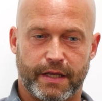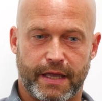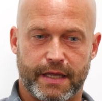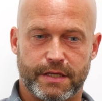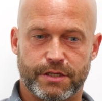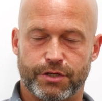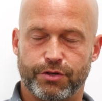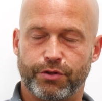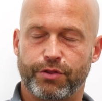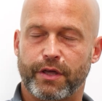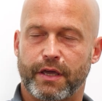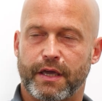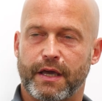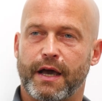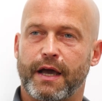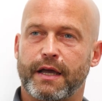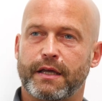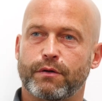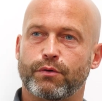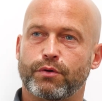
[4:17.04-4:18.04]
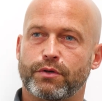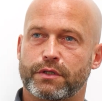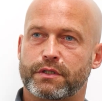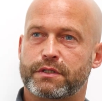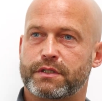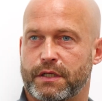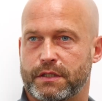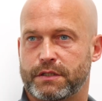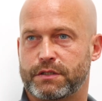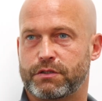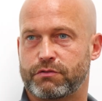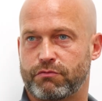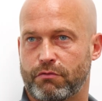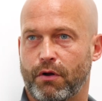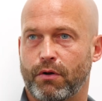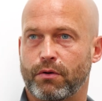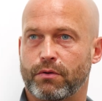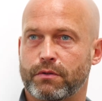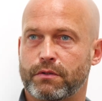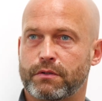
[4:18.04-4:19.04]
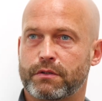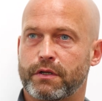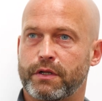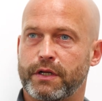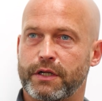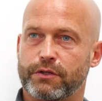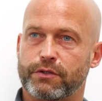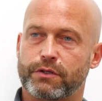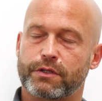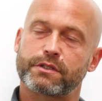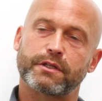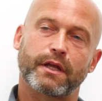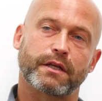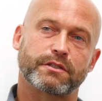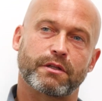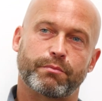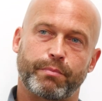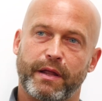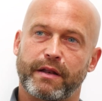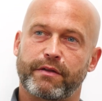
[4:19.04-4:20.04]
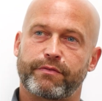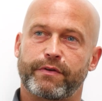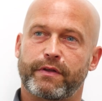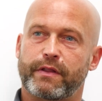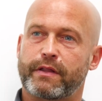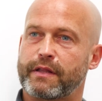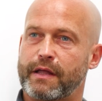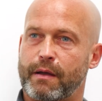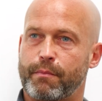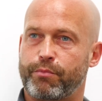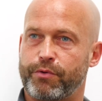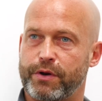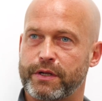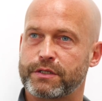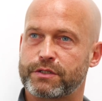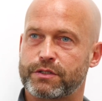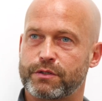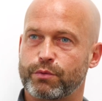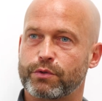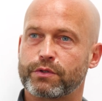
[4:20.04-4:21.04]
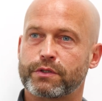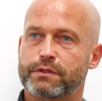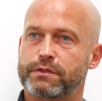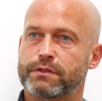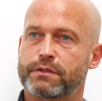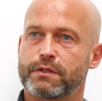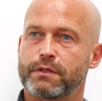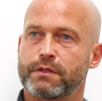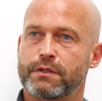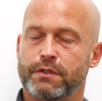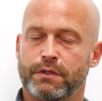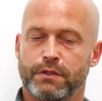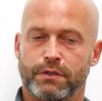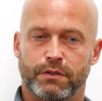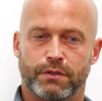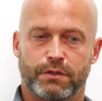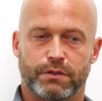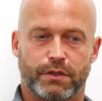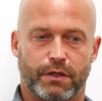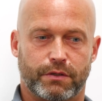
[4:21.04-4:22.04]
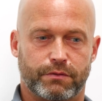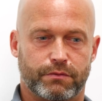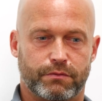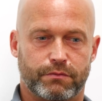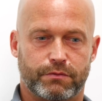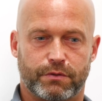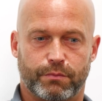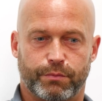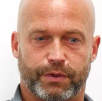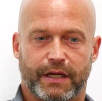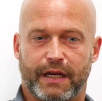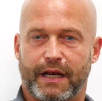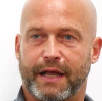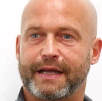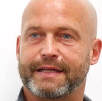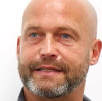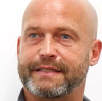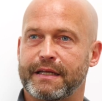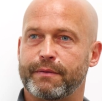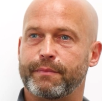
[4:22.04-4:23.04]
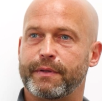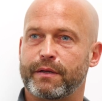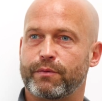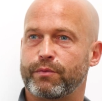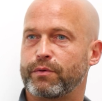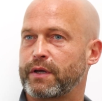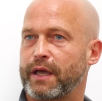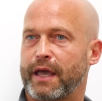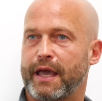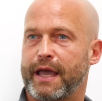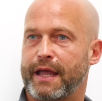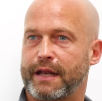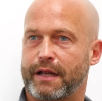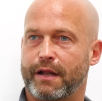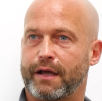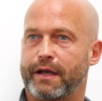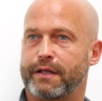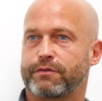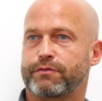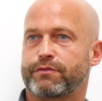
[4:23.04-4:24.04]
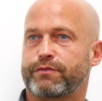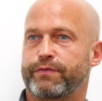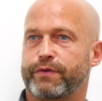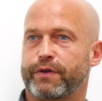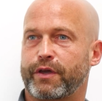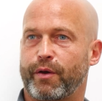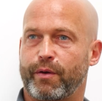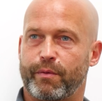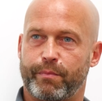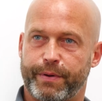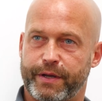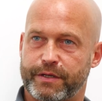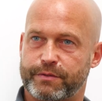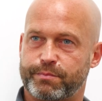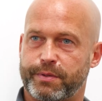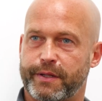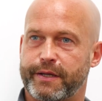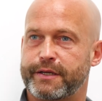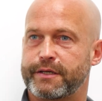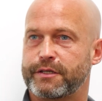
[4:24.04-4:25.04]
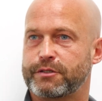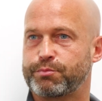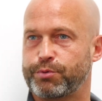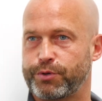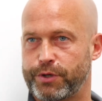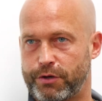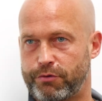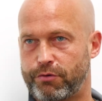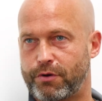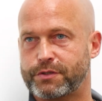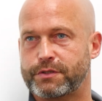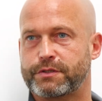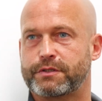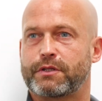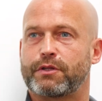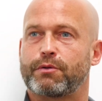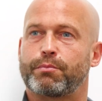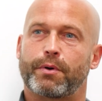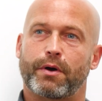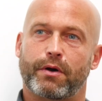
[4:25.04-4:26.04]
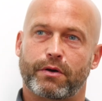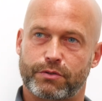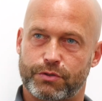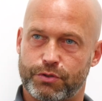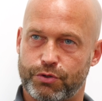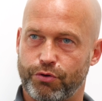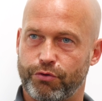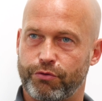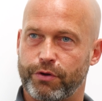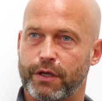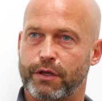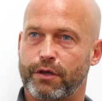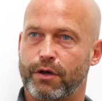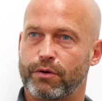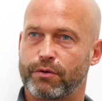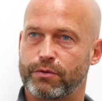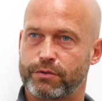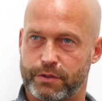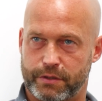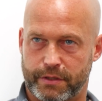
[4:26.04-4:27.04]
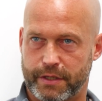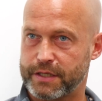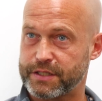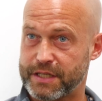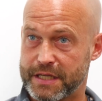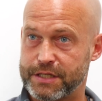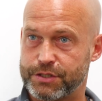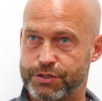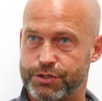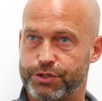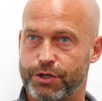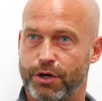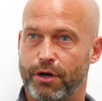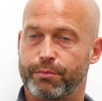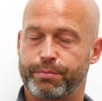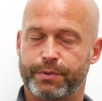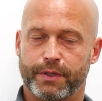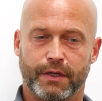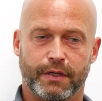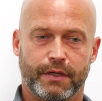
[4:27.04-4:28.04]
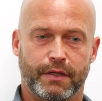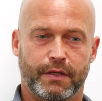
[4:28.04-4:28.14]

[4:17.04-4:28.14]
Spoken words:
he's another guy who understands his role, and he understands the benefit that that brings to others. So somebody like Dimi will get headlines for going past players, putting crosses in the box, scoring goals, and that's his job.